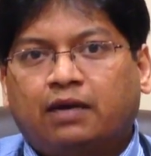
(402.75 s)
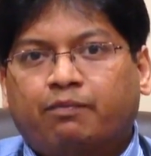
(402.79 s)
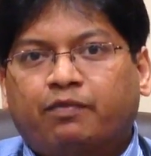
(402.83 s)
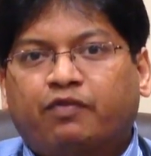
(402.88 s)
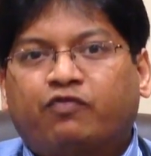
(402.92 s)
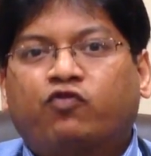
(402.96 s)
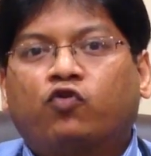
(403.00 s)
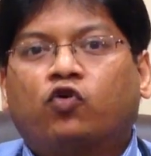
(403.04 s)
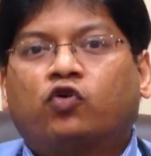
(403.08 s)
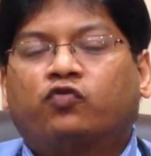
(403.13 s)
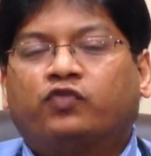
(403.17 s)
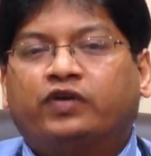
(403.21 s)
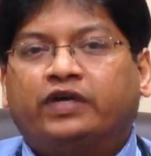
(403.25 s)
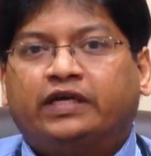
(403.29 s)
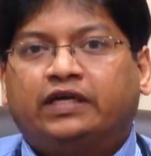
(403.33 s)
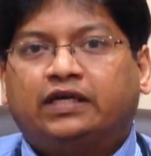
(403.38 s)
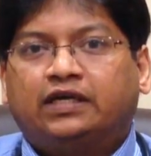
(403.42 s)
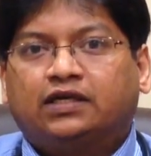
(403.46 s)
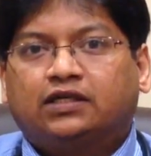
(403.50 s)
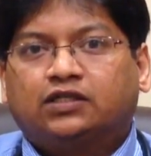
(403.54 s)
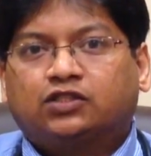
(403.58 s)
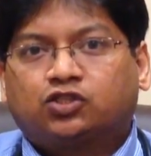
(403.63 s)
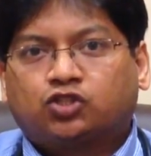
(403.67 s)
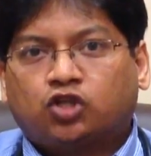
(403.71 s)
before
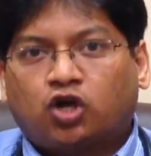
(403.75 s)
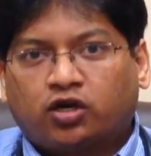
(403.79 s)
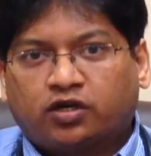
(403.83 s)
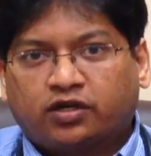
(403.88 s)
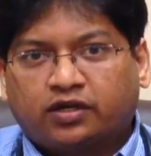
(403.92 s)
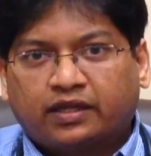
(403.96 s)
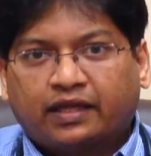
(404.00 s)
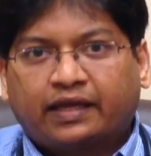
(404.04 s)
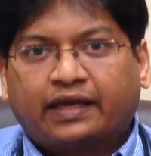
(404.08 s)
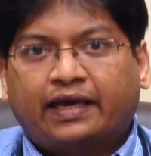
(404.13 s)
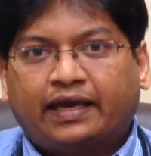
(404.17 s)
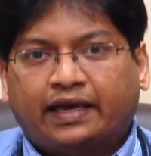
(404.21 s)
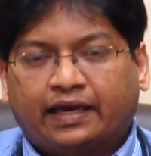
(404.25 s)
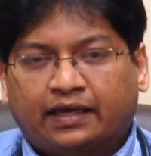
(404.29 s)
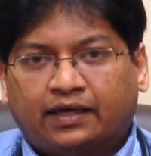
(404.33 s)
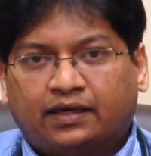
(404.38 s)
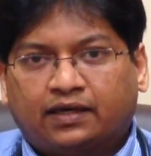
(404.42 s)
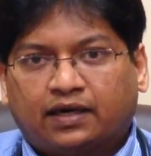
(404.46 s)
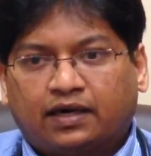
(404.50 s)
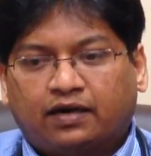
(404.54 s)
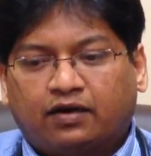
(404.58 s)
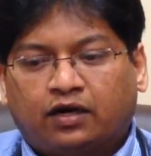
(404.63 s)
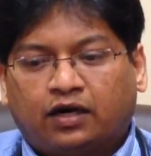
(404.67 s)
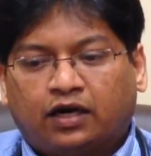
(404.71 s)
we started the care